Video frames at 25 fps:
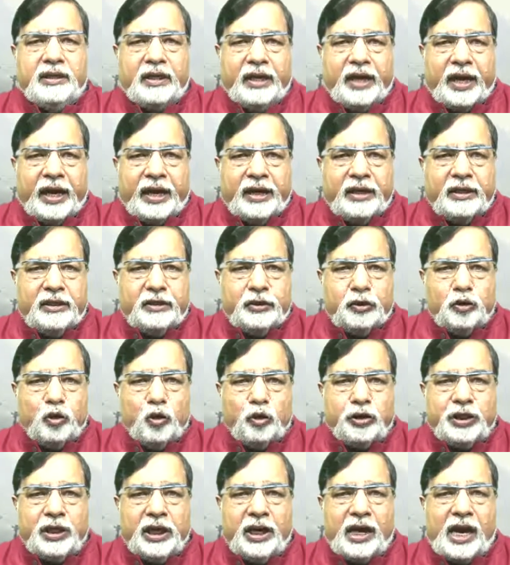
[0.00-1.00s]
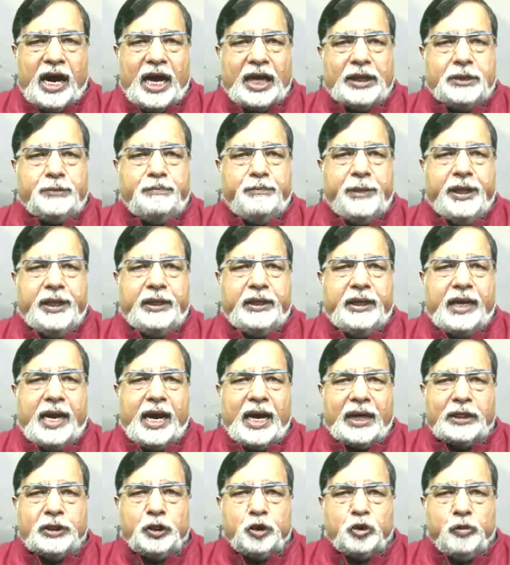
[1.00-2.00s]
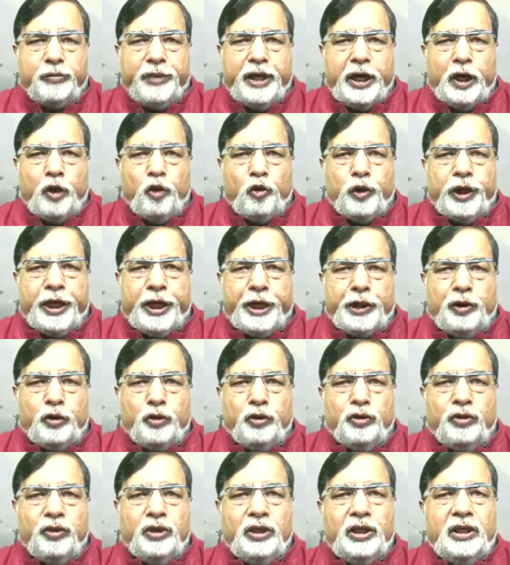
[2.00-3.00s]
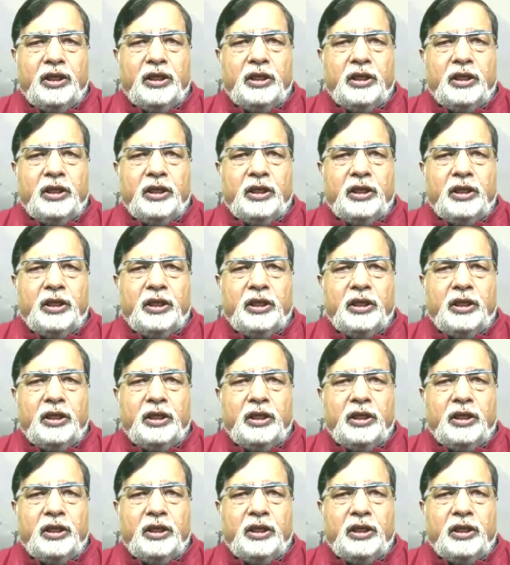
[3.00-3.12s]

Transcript: and social aspect has to be looked into